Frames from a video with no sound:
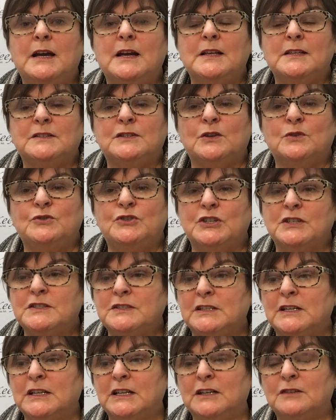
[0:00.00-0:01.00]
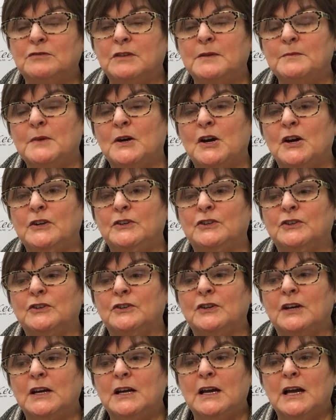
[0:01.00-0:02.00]
So just a little
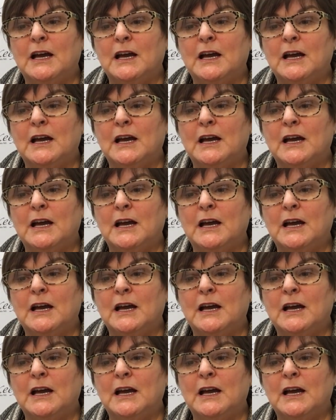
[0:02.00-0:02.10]
reminder